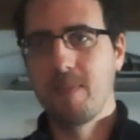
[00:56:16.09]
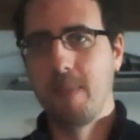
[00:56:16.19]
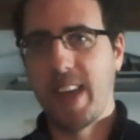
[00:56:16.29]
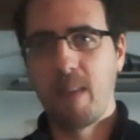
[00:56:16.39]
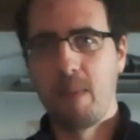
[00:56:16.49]

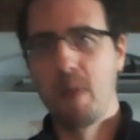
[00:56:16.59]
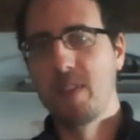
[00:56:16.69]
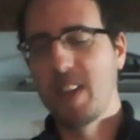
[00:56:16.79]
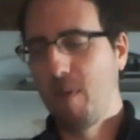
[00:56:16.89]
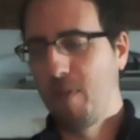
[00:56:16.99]
making
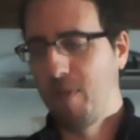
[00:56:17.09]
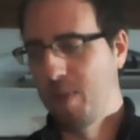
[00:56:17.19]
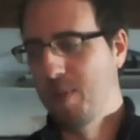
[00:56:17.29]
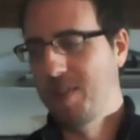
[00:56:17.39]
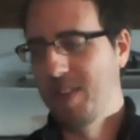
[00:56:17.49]
music with
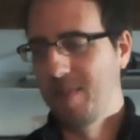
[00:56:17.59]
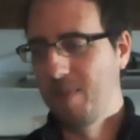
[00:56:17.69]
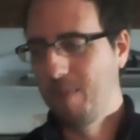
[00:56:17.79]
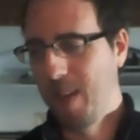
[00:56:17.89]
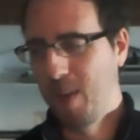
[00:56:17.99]
fruit and,
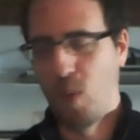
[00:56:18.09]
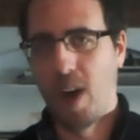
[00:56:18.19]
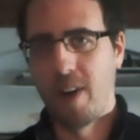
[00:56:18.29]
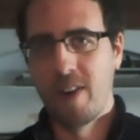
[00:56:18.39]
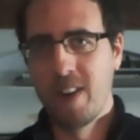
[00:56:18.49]
and
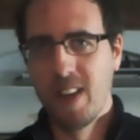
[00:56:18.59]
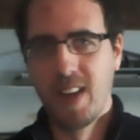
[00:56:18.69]
water,